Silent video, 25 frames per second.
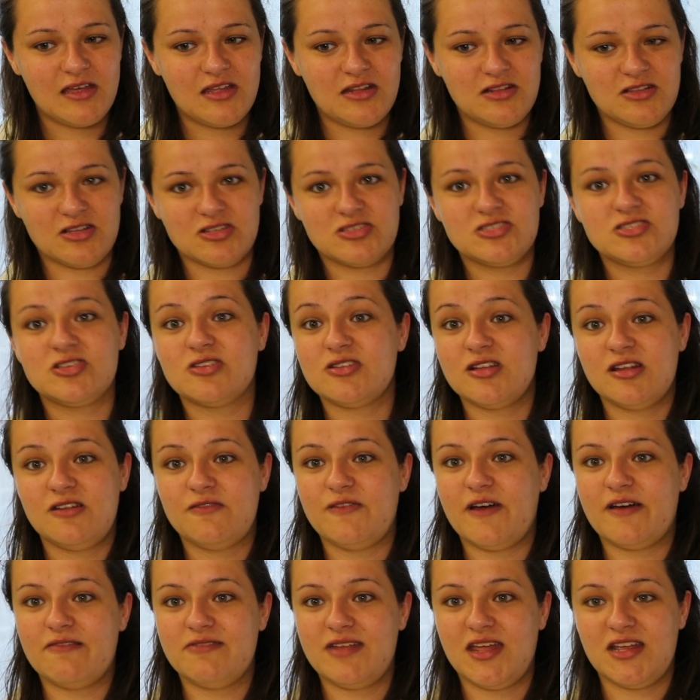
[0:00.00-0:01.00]
the solid
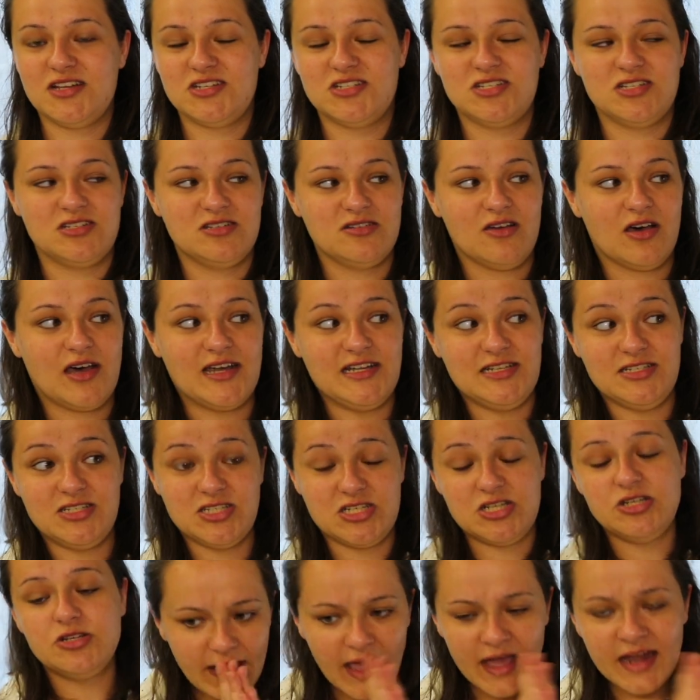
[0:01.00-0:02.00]
foundation that I
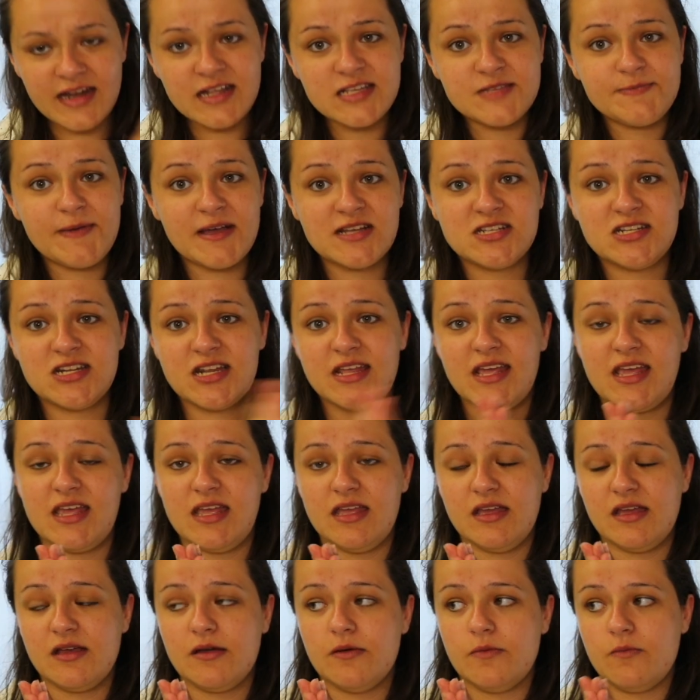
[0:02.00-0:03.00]
do. And
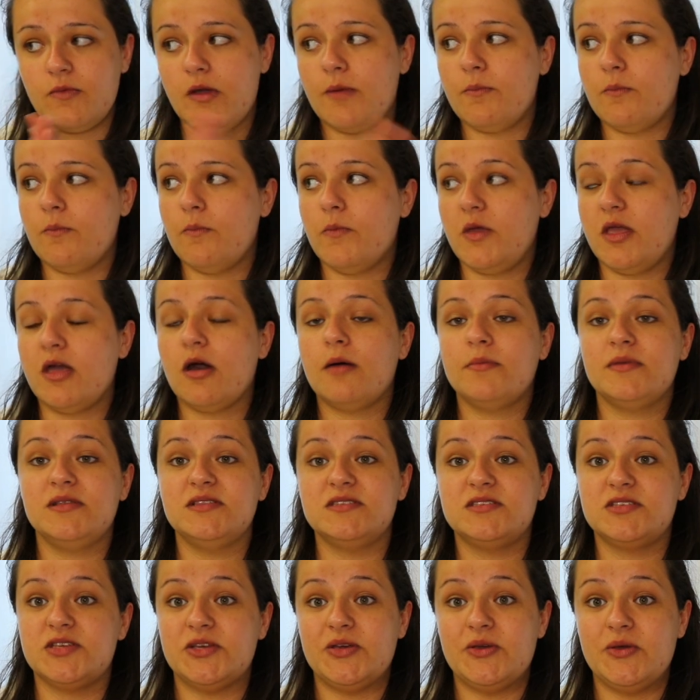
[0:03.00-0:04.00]
especially when we come
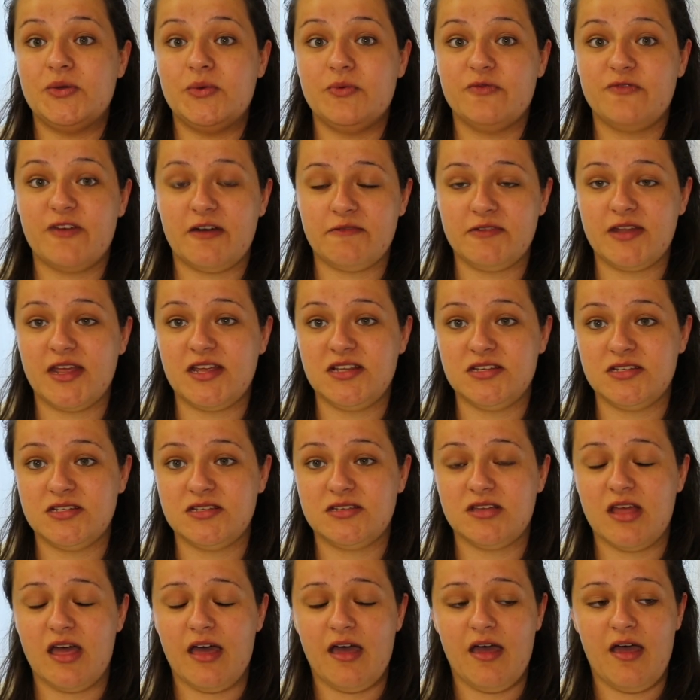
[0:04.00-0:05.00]
into
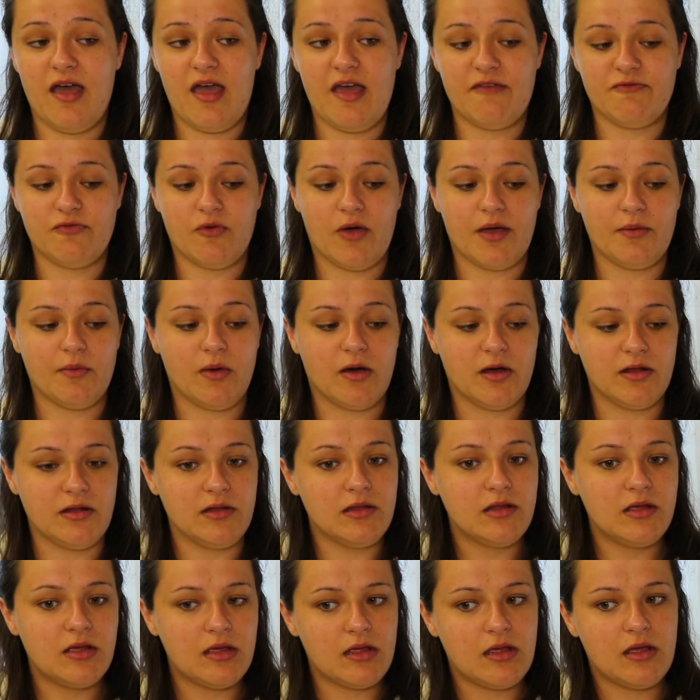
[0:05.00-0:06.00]

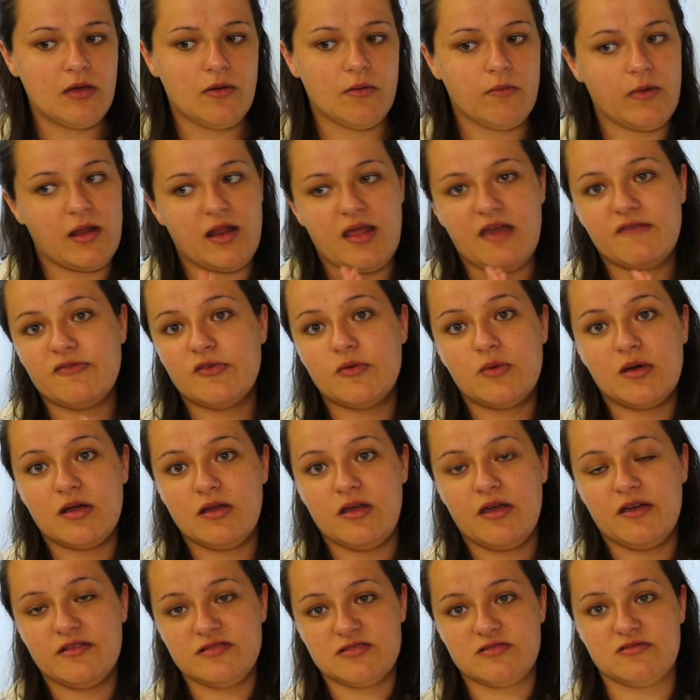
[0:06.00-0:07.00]
FY1, when everyone
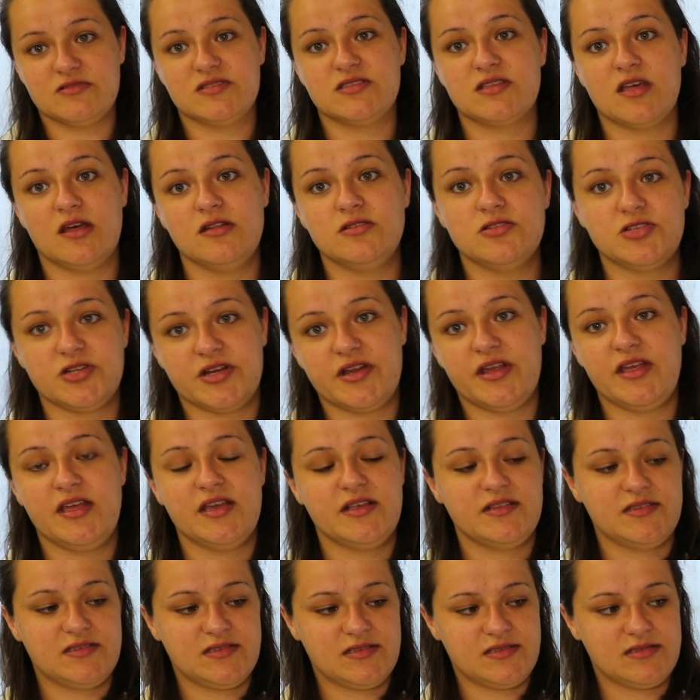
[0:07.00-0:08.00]
goes across the
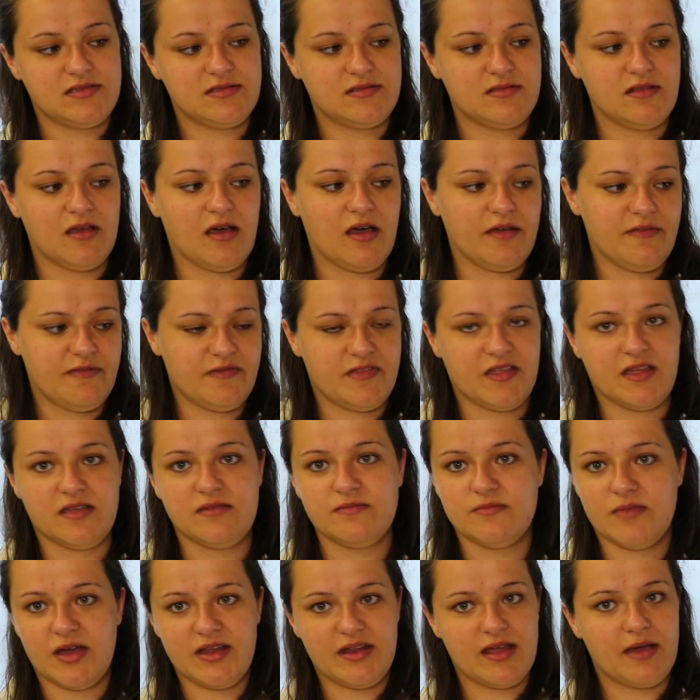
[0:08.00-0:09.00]
country, I
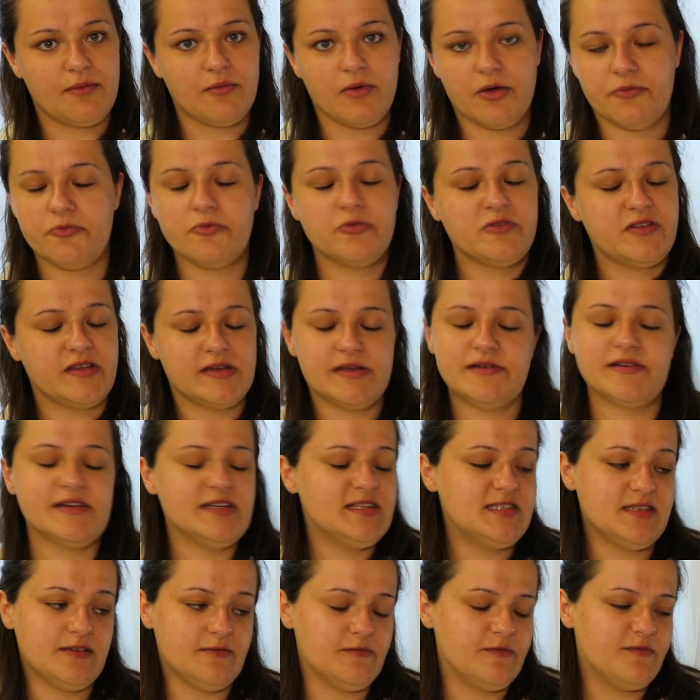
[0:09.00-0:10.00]
think my network will
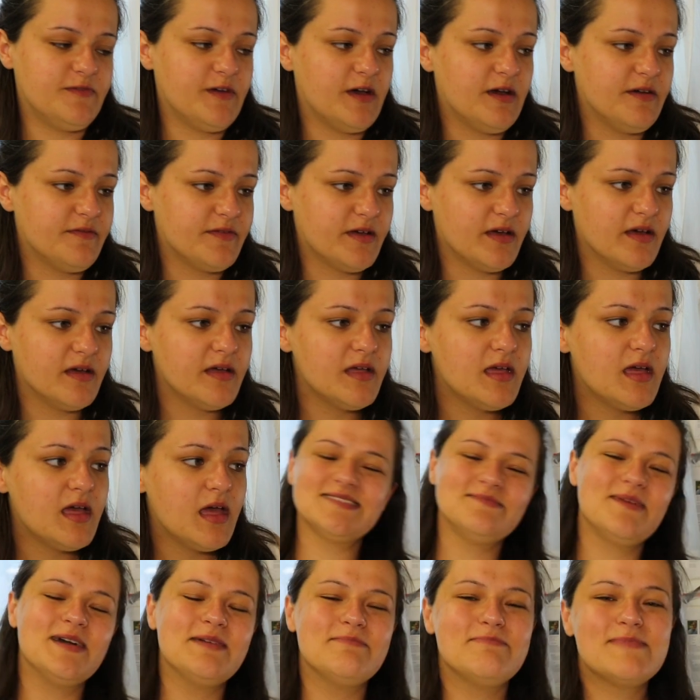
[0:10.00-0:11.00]
decrease even further.
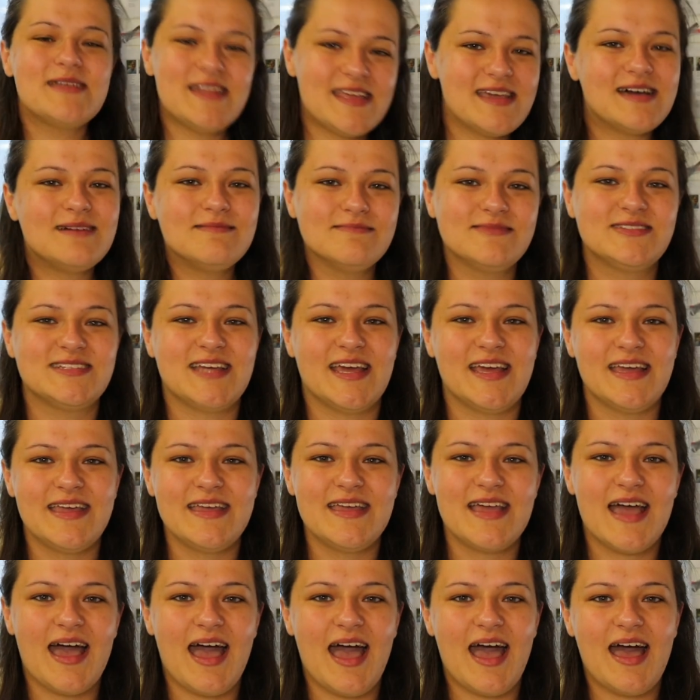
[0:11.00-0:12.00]
It's my mini
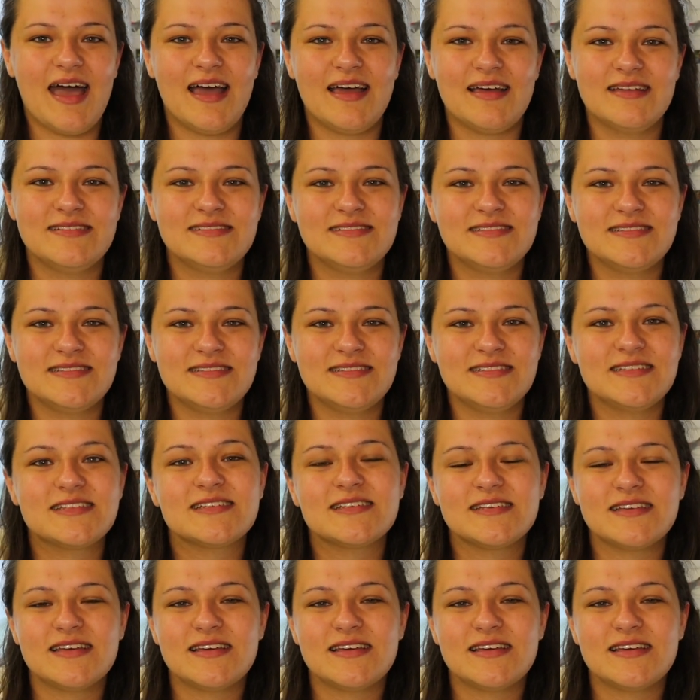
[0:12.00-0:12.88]
update, and